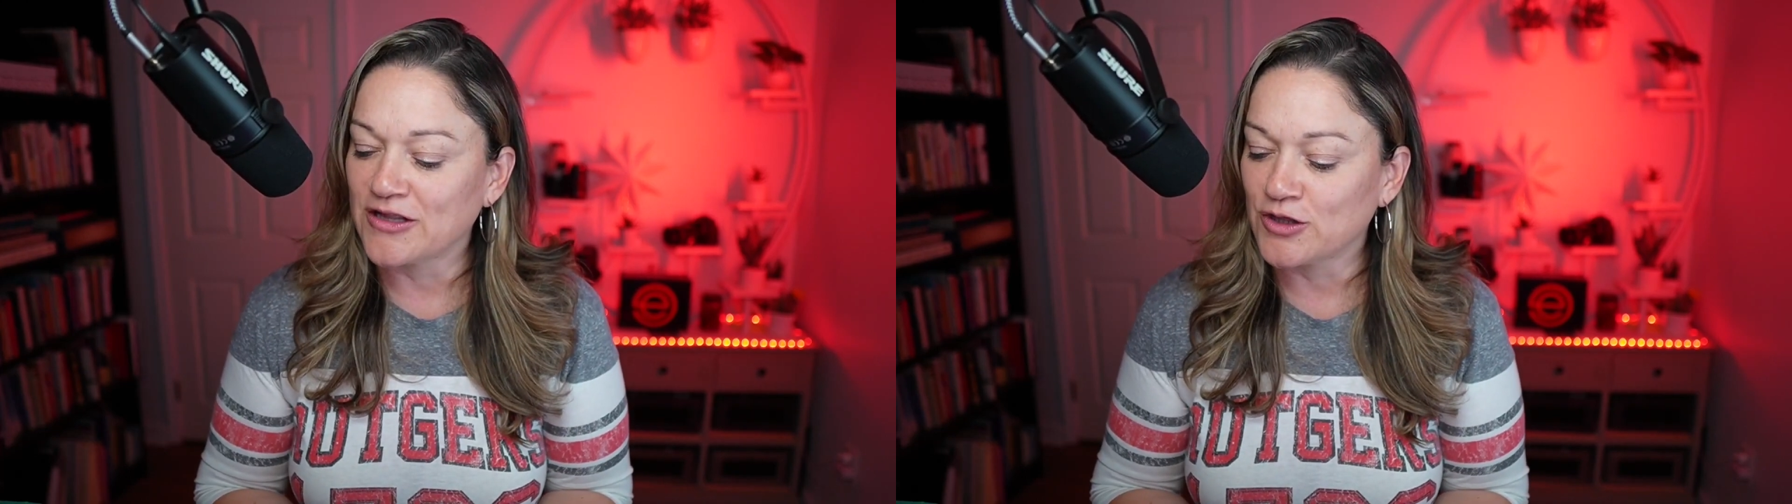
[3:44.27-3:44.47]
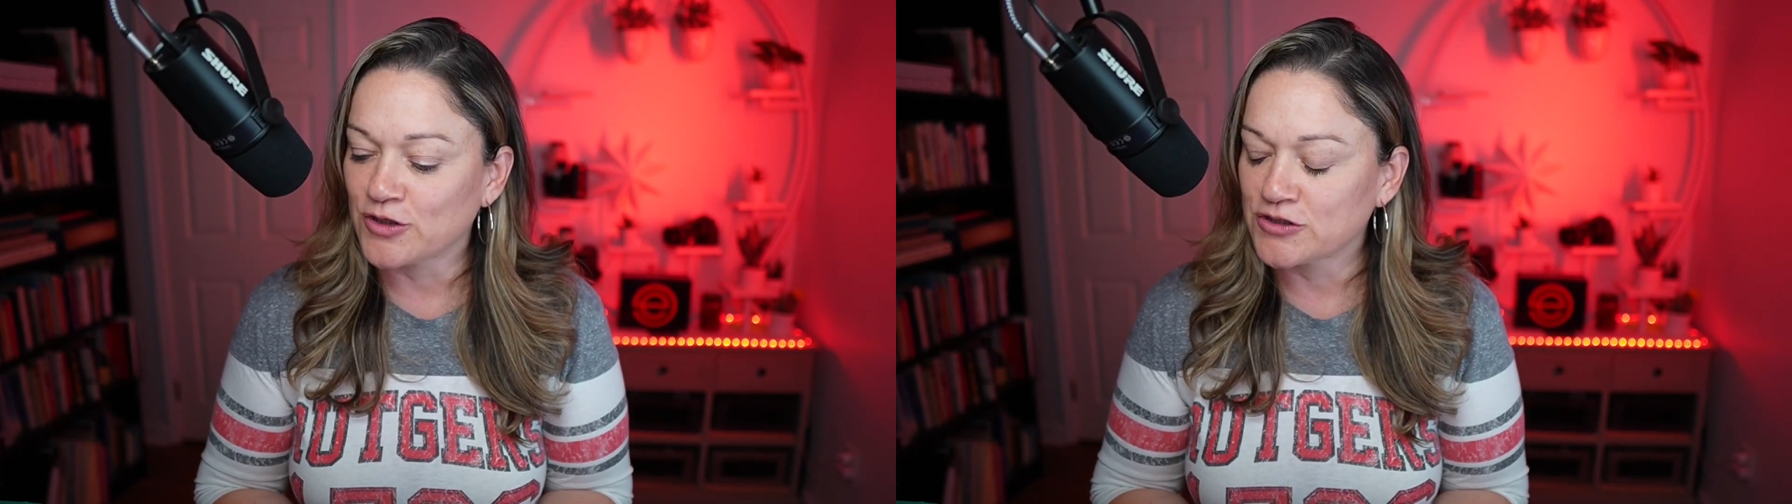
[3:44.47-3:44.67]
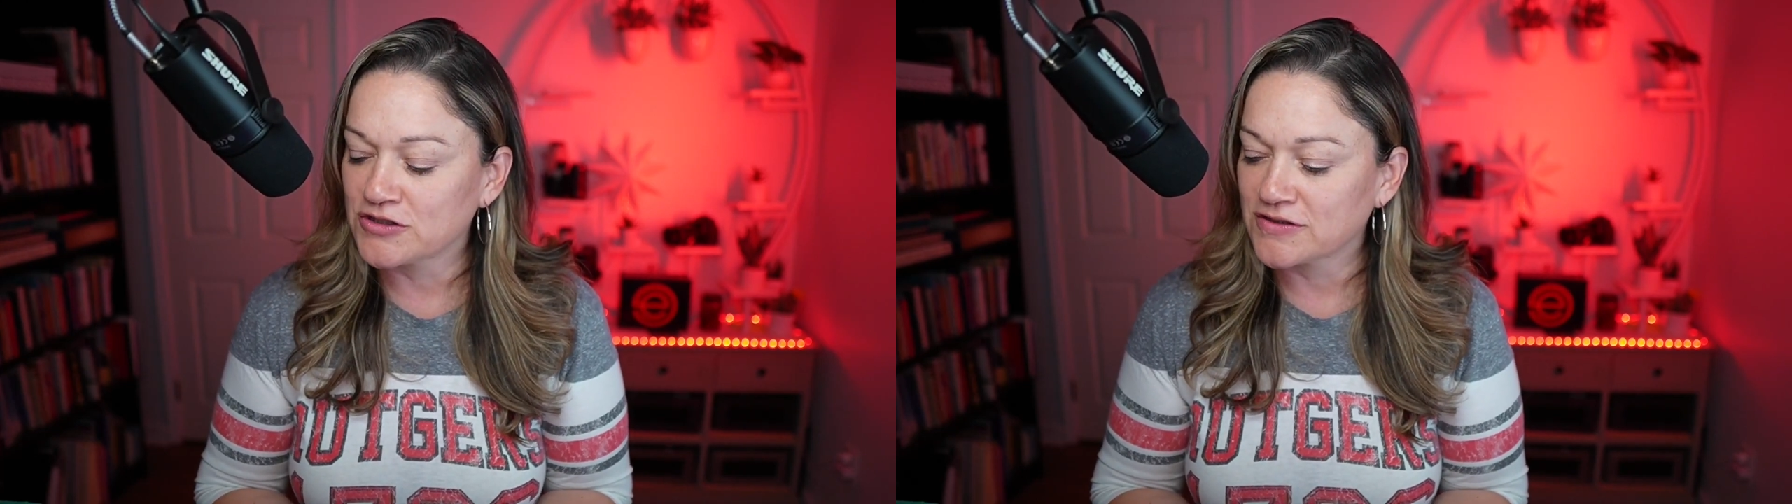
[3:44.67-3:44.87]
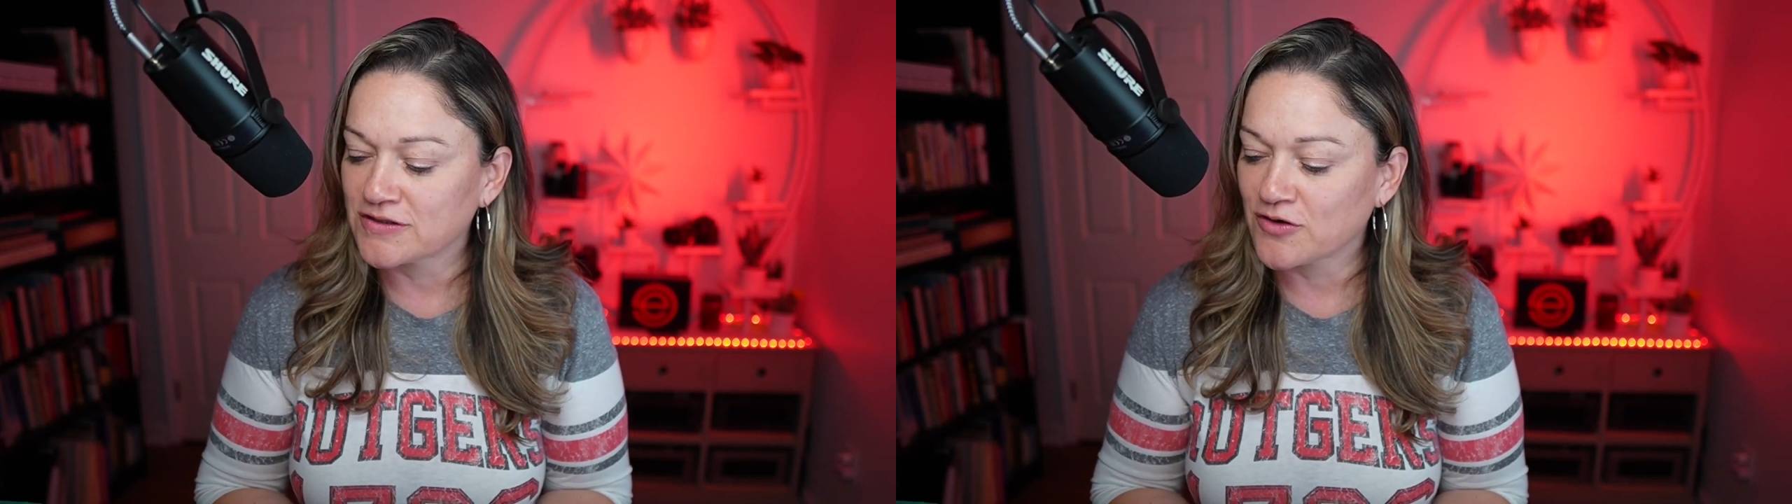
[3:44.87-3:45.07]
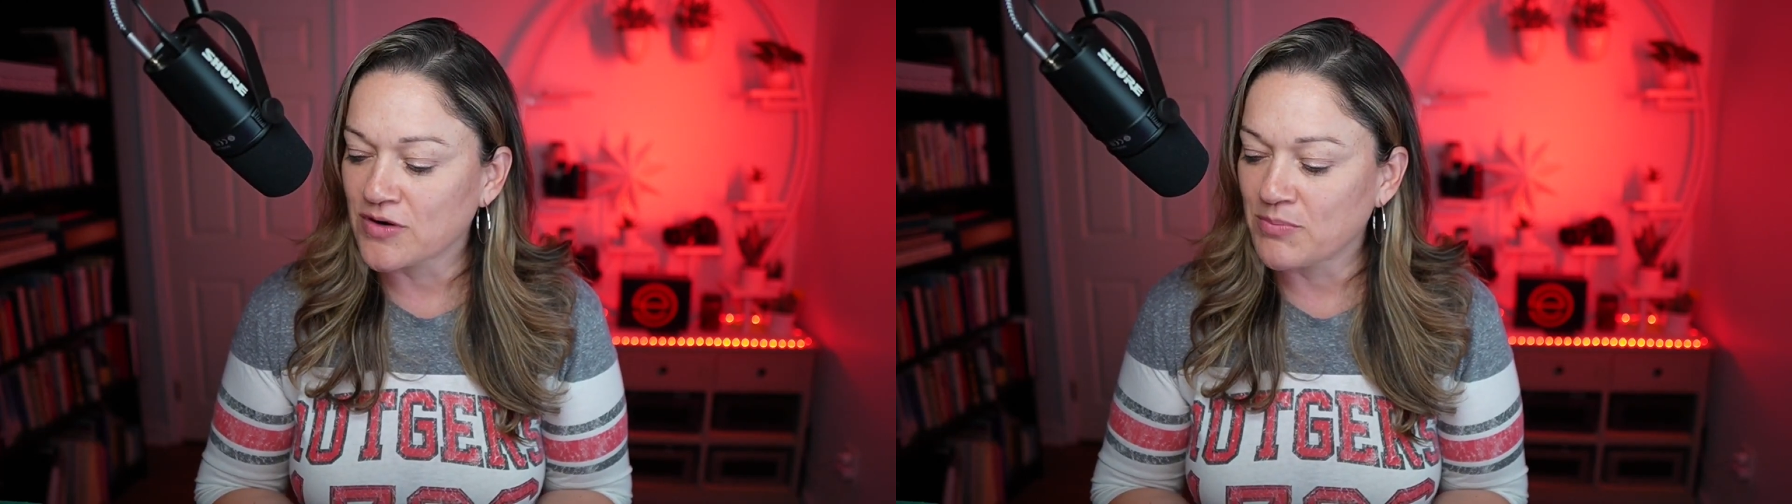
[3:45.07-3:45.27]
learned
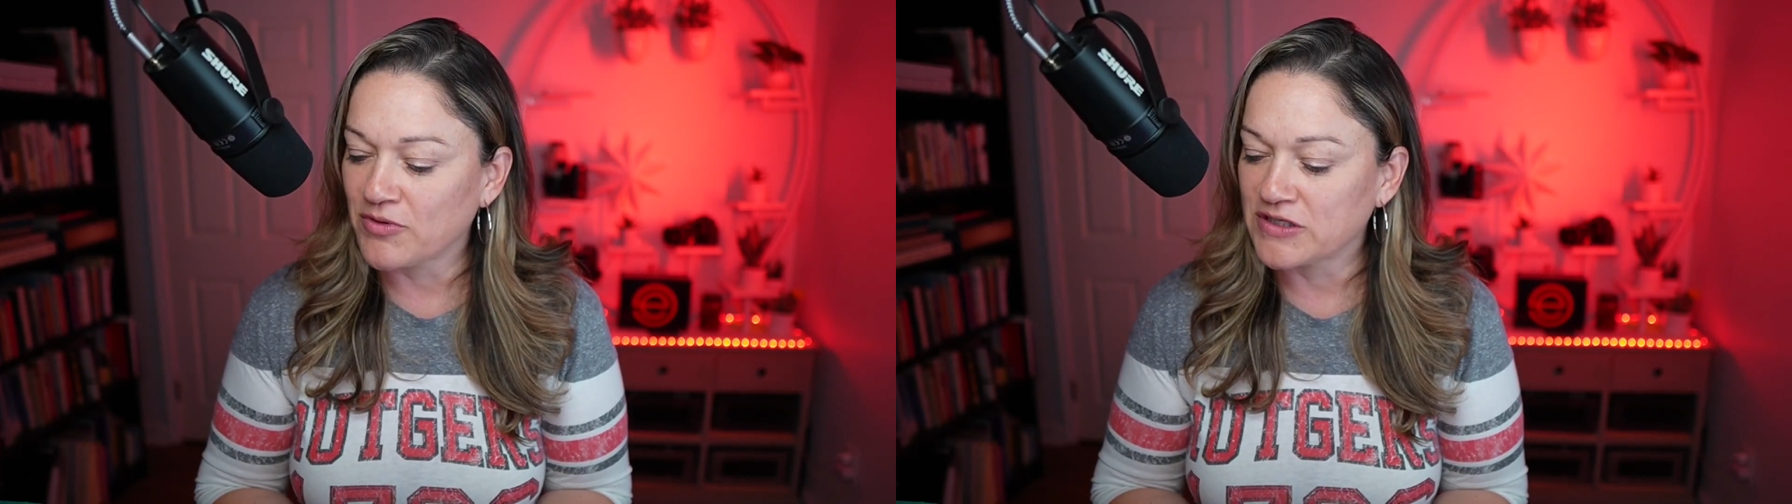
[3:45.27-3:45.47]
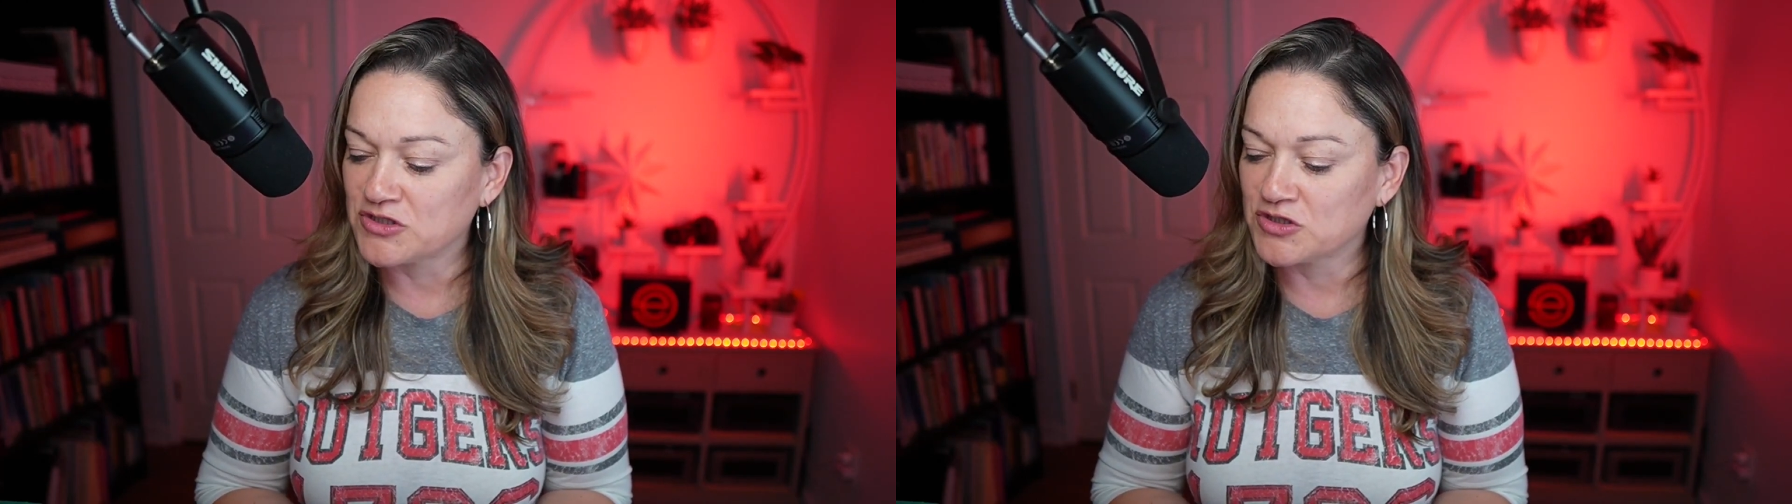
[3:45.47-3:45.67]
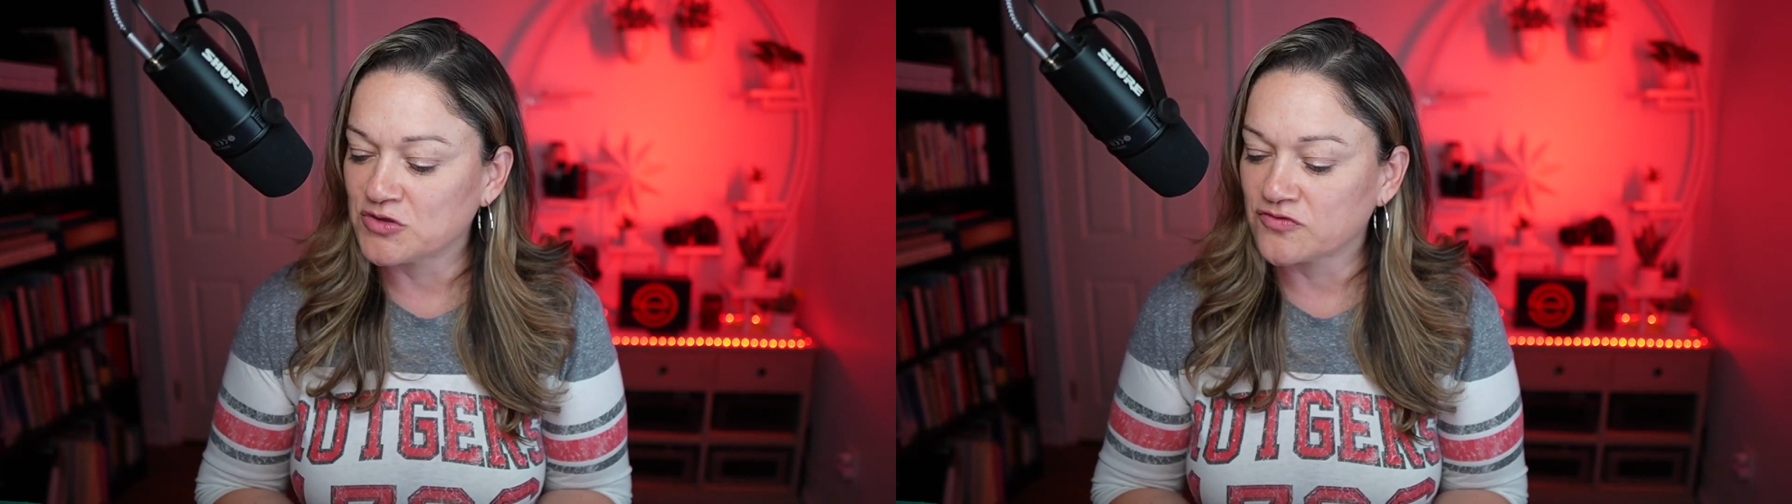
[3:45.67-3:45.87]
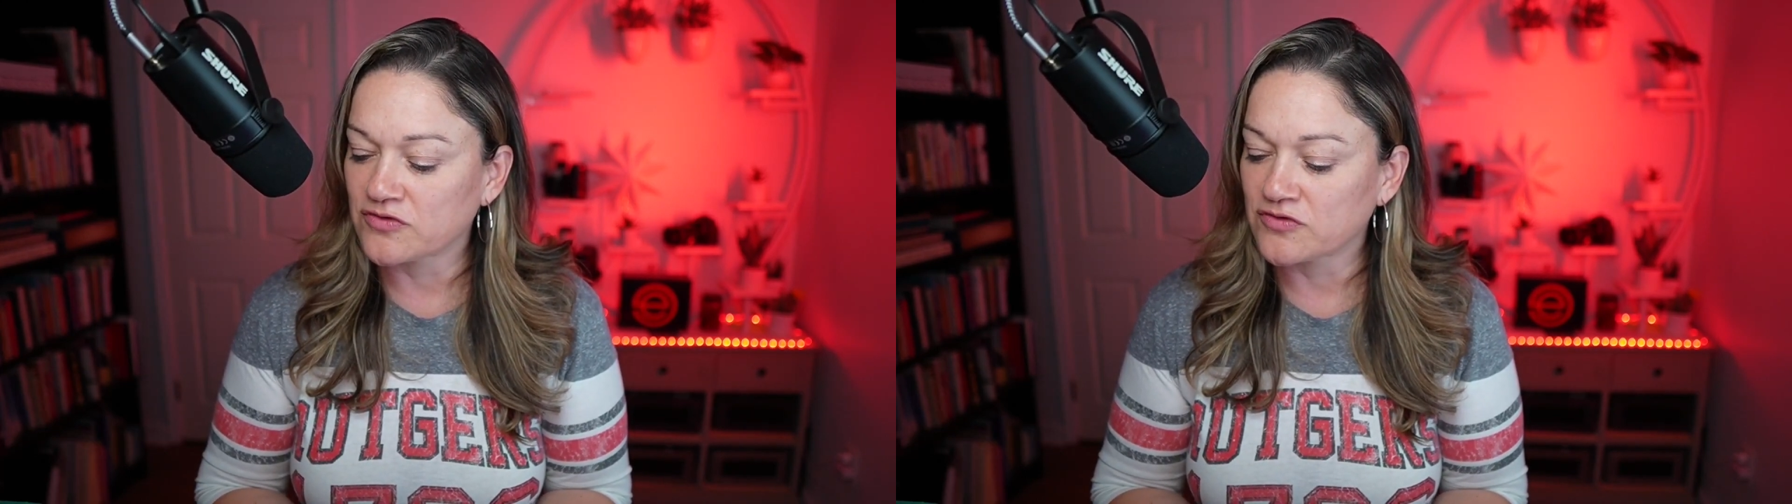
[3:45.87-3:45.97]
crumple and shoot